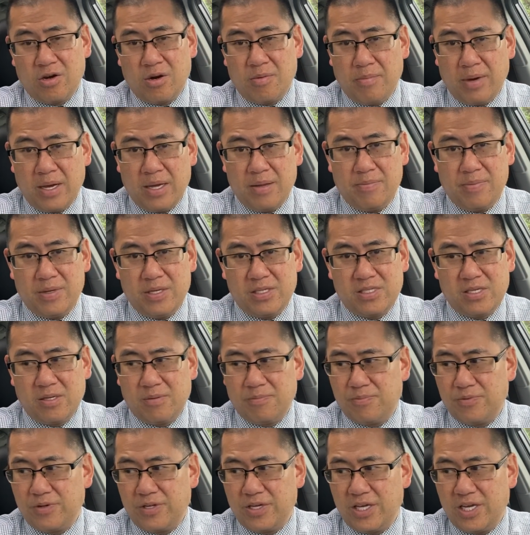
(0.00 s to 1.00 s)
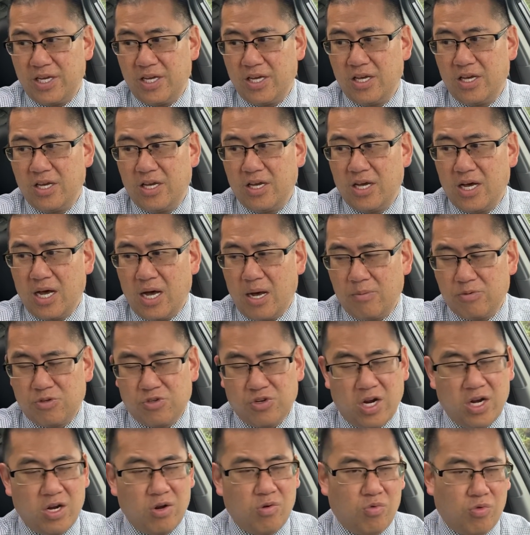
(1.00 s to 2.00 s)
It might be simply um,
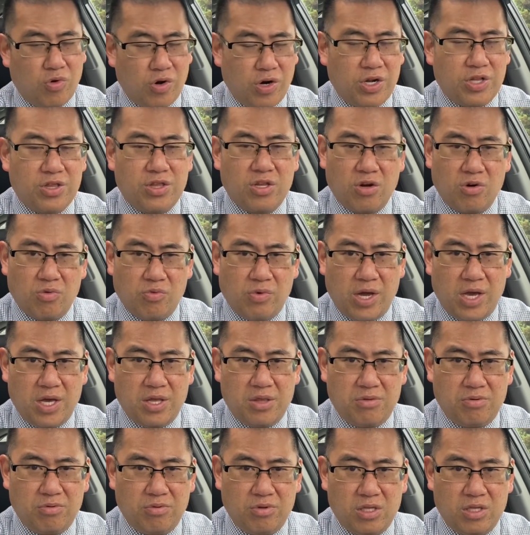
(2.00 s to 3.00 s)
trying to work their way through